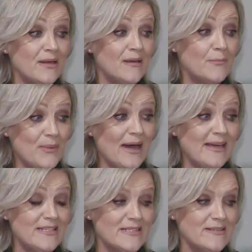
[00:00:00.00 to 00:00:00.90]

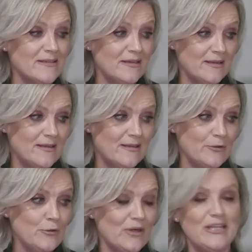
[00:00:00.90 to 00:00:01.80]
paint
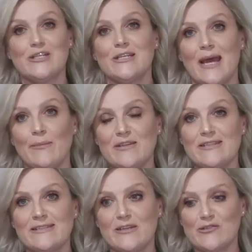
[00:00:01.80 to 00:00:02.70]
your kitchen cabinets,
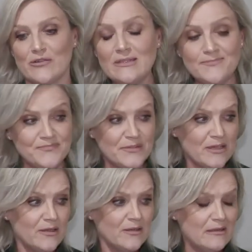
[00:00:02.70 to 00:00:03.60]
etc.,
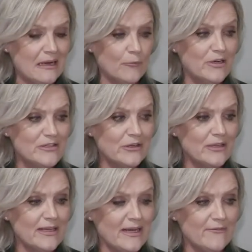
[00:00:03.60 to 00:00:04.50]
we
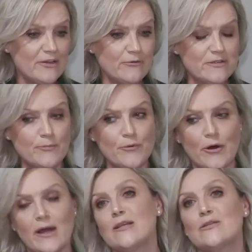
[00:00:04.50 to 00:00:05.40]
certainly have, there is a
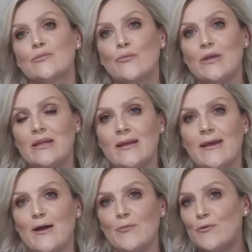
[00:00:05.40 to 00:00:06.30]
product within
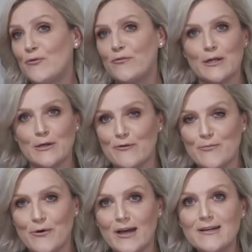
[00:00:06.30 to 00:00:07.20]
our portfolio of
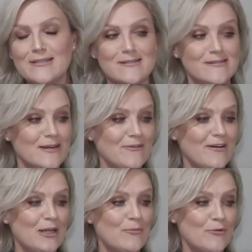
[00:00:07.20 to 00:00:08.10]
products
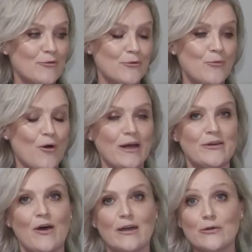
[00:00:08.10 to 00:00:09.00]
available through White
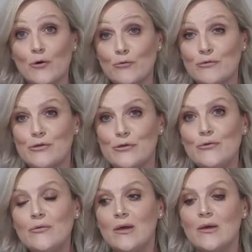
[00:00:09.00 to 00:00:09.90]
Knight called Renew,
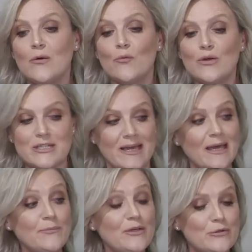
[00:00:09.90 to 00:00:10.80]
which can
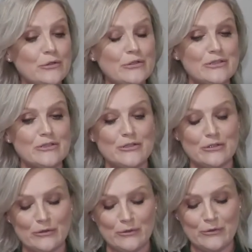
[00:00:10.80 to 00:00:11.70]
be used to